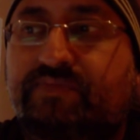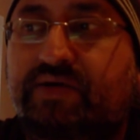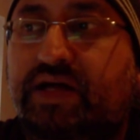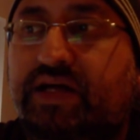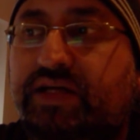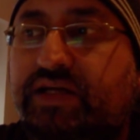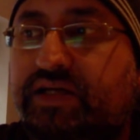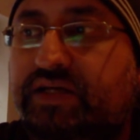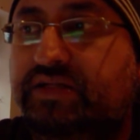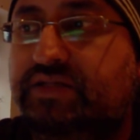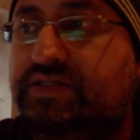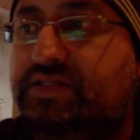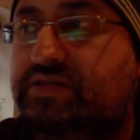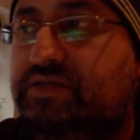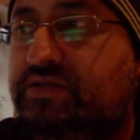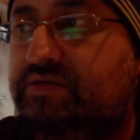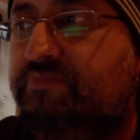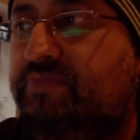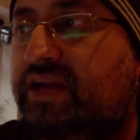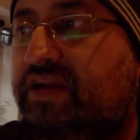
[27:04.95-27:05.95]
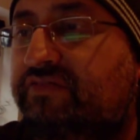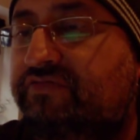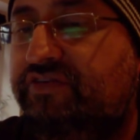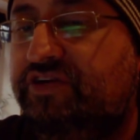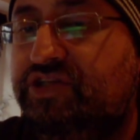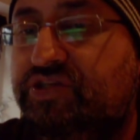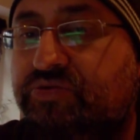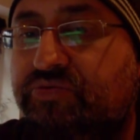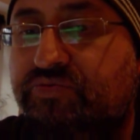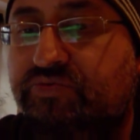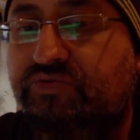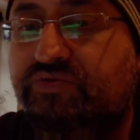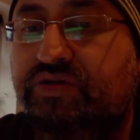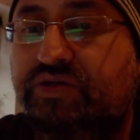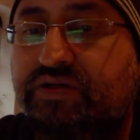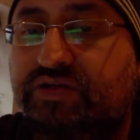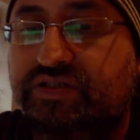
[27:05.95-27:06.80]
but it's beneficial